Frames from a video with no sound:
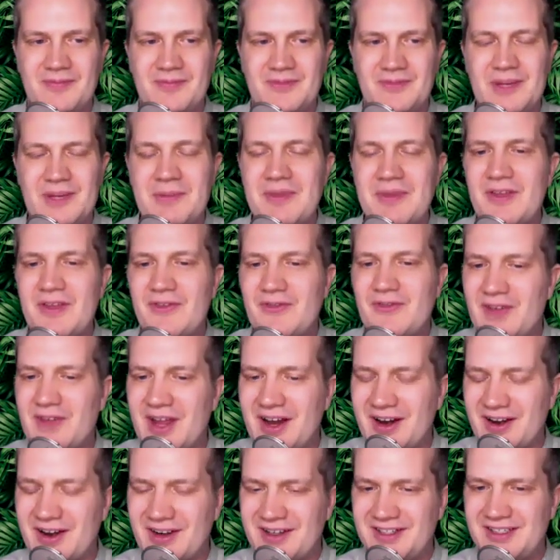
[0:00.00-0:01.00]
some of the
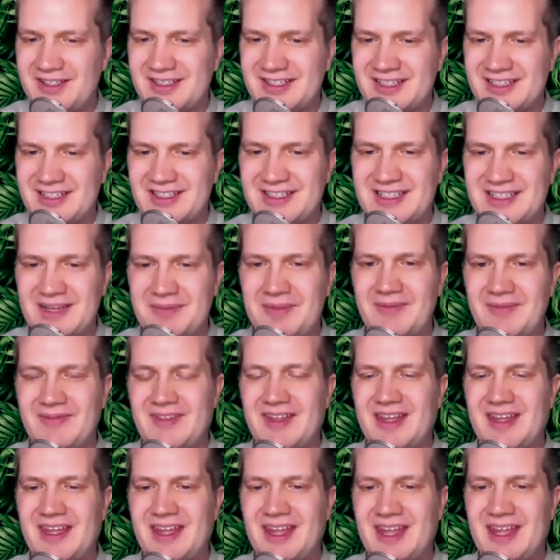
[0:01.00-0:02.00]
fears, some
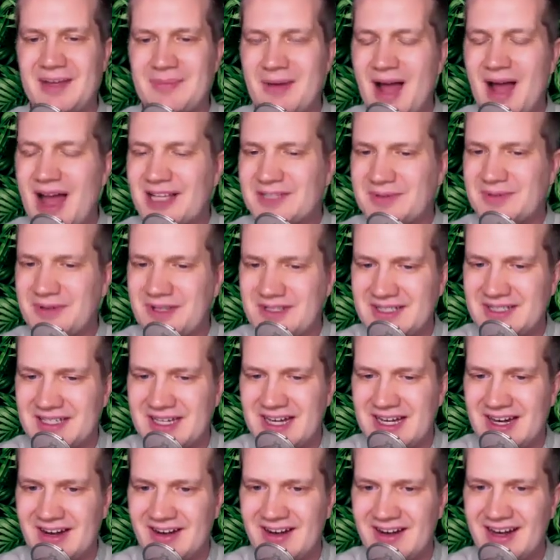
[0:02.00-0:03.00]
of the possible
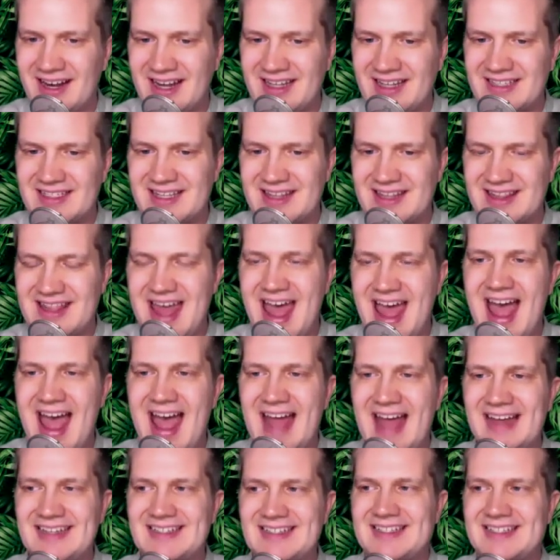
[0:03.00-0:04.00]
insecurities
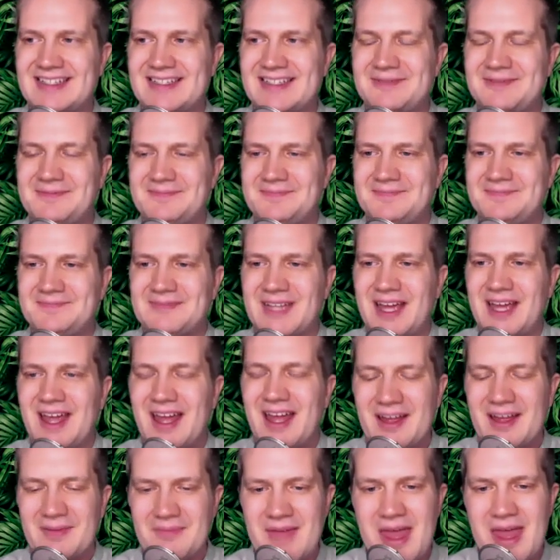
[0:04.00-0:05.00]
that
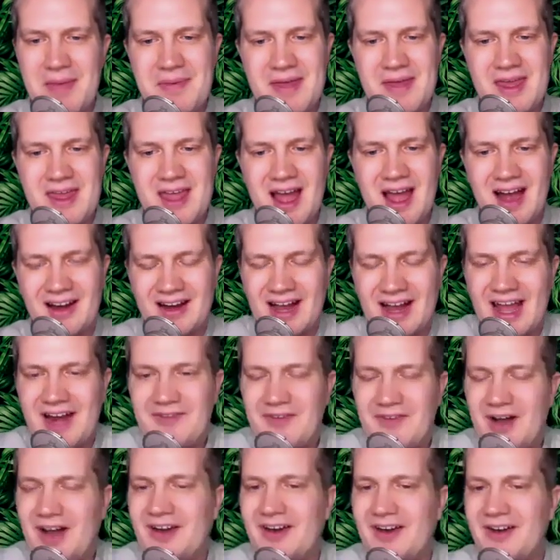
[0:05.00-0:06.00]
maybe are
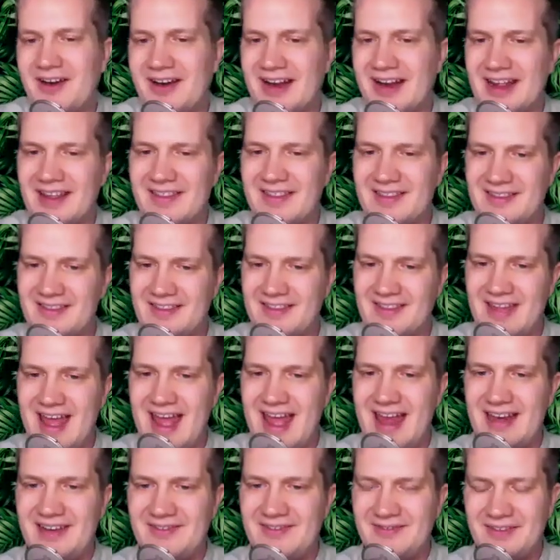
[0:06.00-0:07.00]
kind of underneath
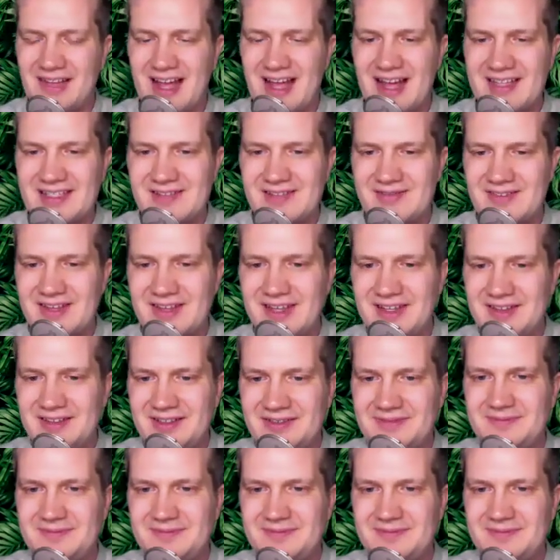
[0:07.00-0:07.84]
that philosophy?